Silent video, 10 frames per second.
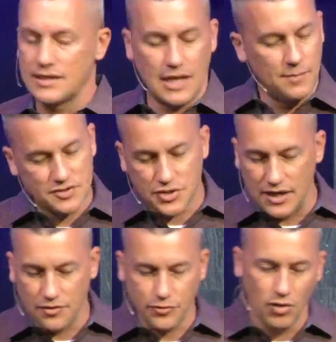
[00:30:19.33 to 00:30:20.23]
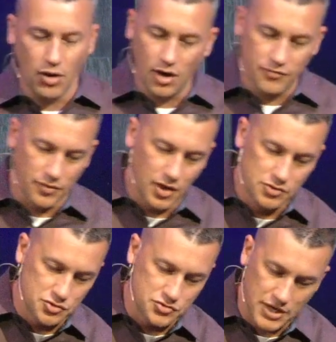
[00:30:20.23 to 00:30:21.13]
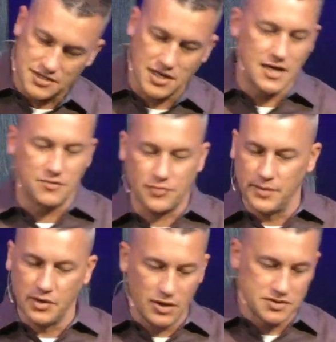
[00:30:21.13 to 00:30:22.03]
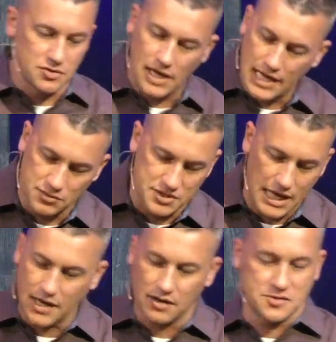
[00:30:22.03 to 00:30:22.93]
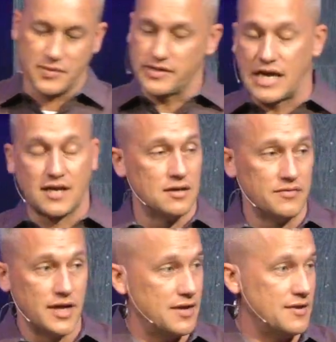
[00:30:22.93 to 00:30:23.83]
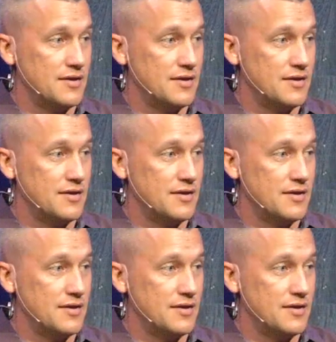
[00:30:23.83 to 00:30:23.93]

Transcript: I'm not trying to throw off on those who translated from the original language to English because I couldn't have done it.